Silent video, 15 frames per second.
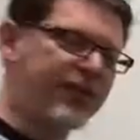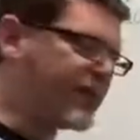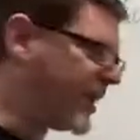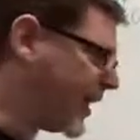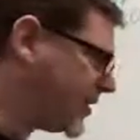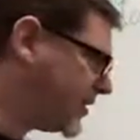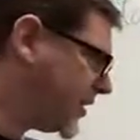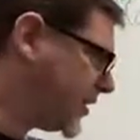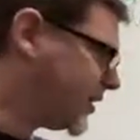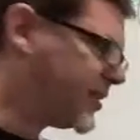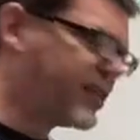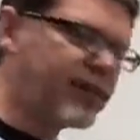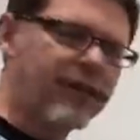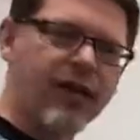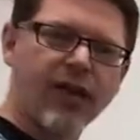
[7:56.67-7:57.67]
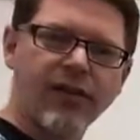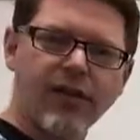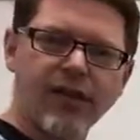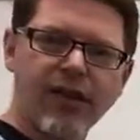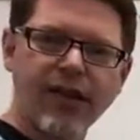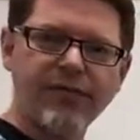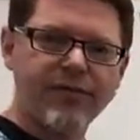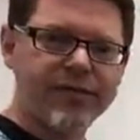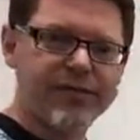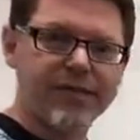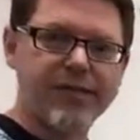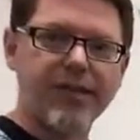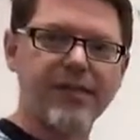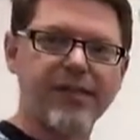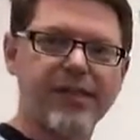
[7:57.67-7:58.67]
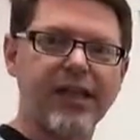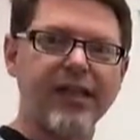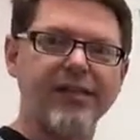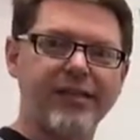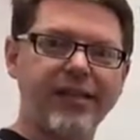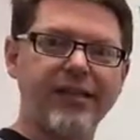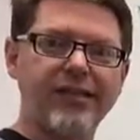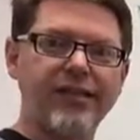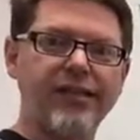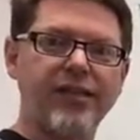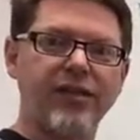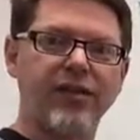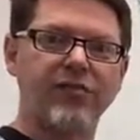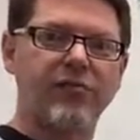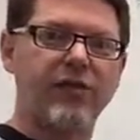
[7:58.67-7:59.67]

The identity on the left is the same as the identity on the